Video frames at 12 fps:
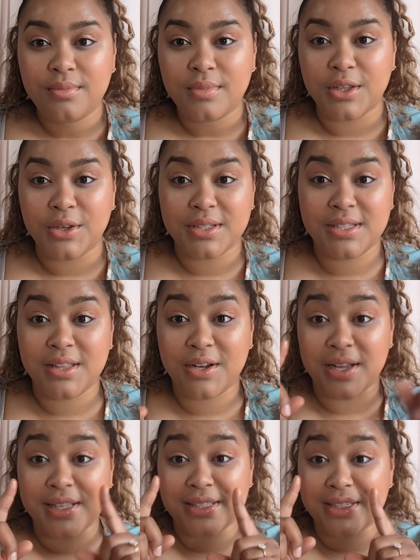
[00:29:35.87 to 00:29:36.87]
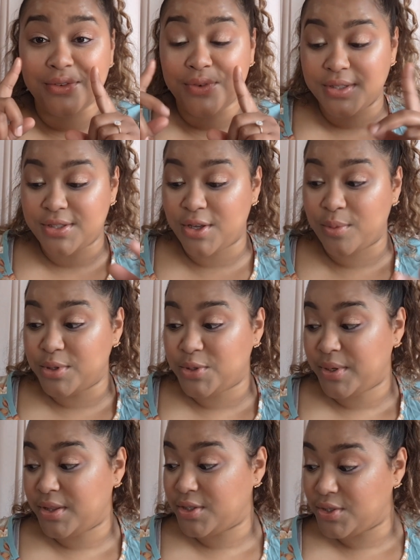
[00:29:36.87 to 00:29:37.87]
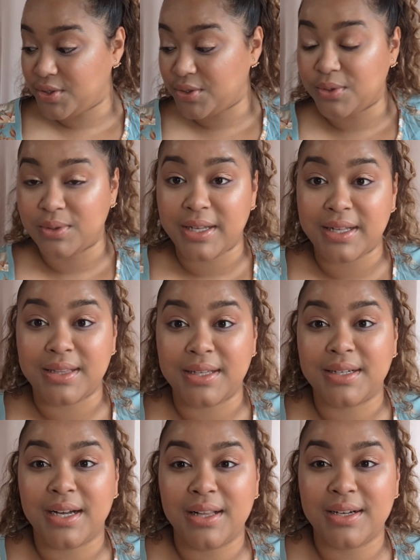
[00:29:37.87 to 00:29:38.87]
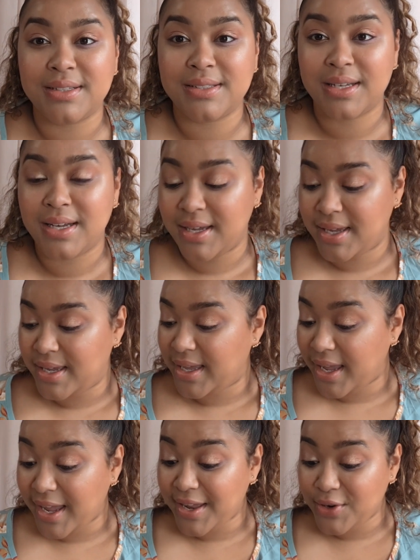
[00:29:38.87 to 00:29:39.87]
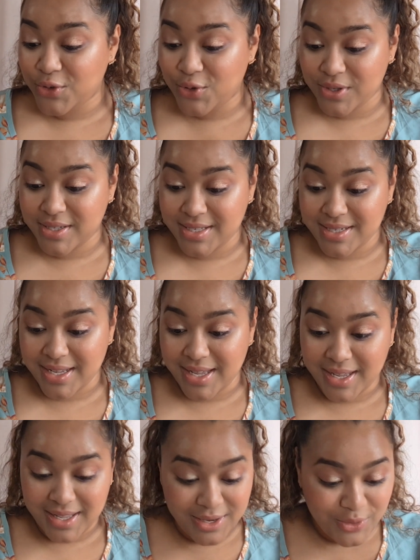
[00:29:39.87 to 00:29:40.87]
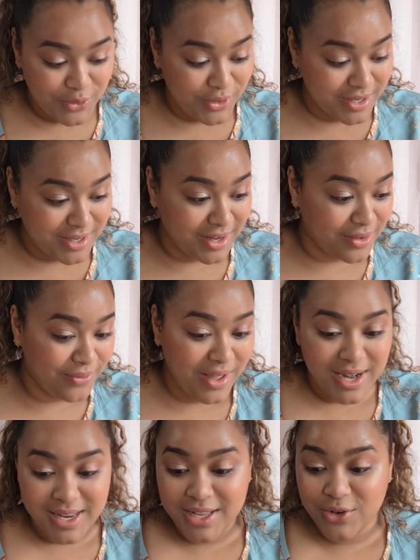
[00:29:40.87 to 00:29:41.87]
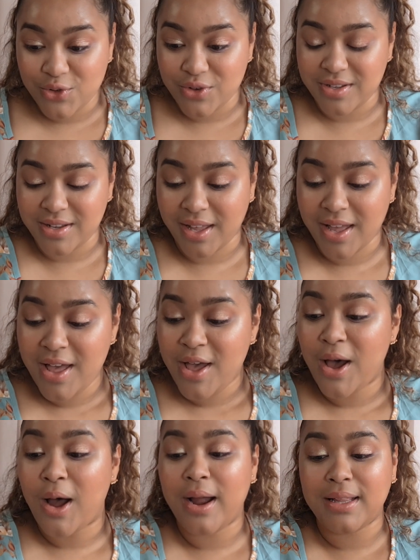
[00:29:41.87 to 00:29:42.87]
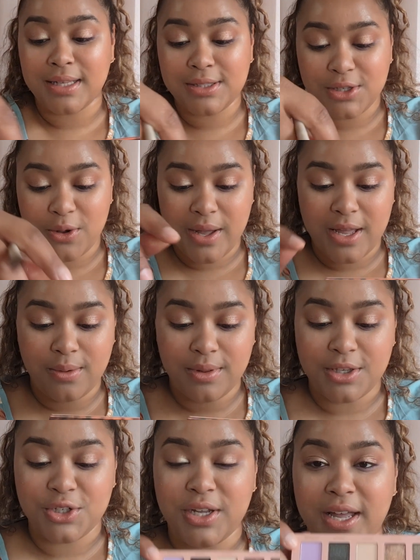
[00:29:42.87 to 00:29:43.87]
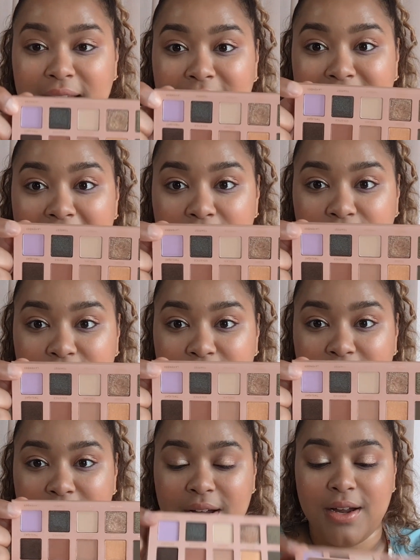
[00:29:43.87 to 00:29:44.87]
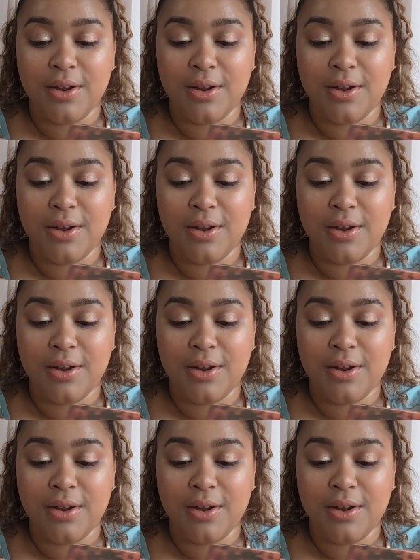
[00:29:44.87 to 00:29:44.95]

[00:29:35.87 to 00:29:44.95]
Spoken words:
You can see there is a difference though between the two like lid colors. Interesting, interesting, very interesting. All right, let's go in with the shade Lavender.